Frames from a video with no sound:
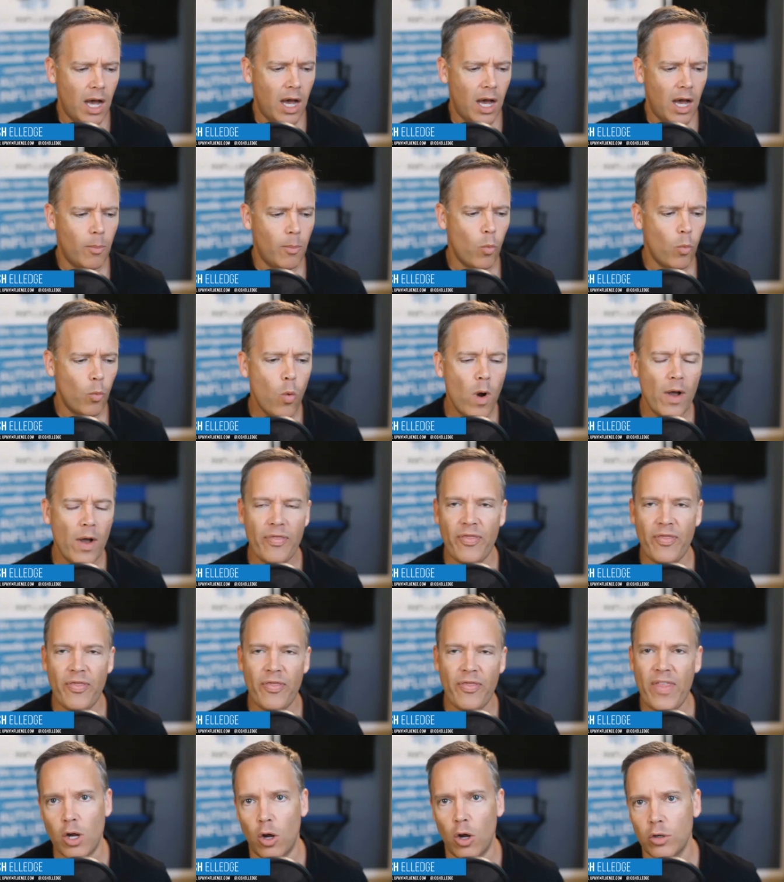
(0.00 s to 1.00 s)

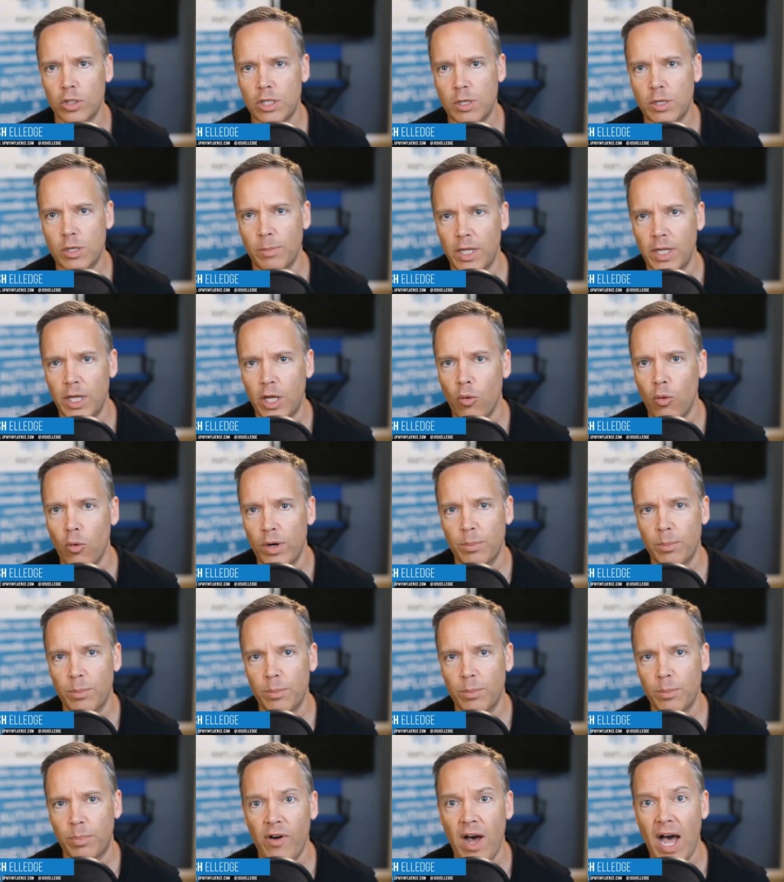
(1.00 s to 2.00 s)
what that's ultimately
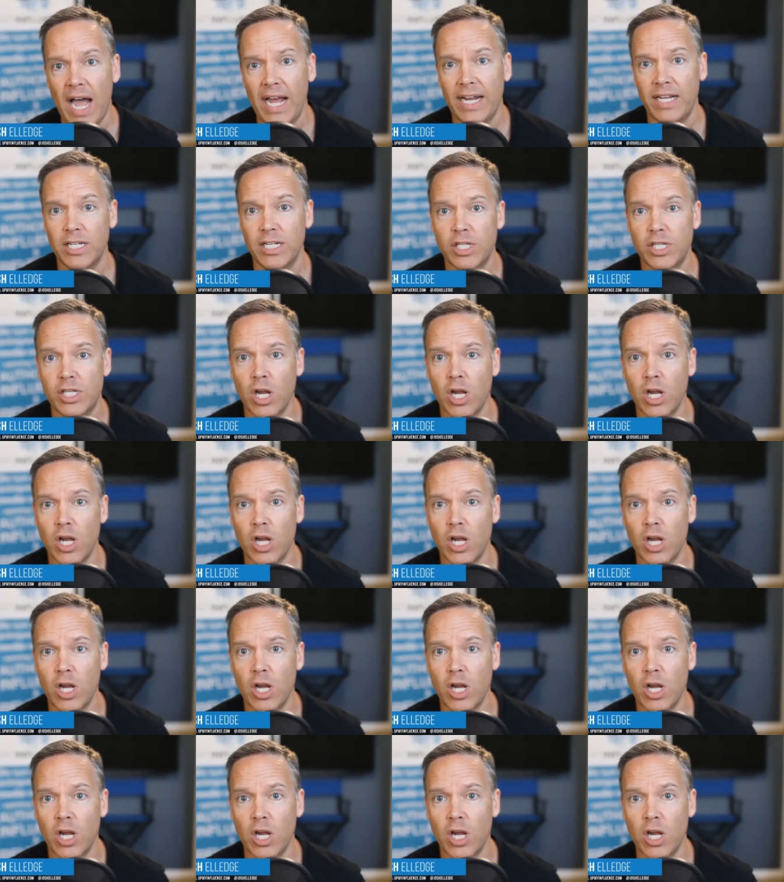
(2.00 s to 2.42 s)
going to provide.